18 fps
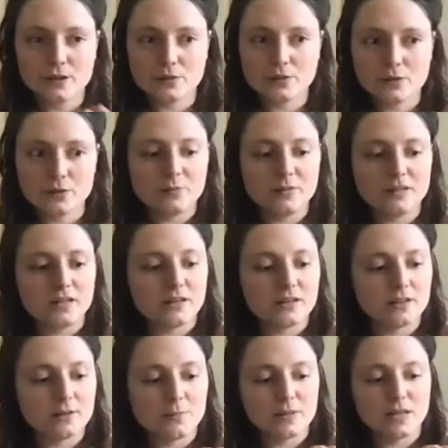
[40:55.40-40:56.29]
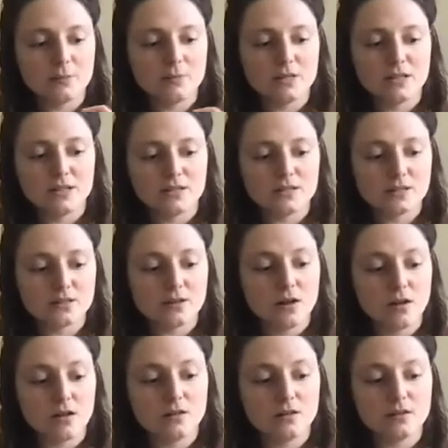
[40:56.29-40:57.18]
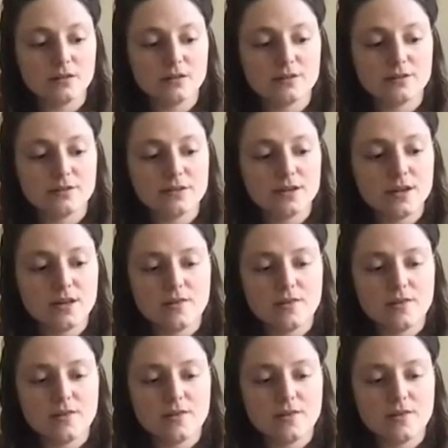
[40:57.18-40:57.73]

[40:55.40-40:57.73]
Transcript: you pick pigments, colors.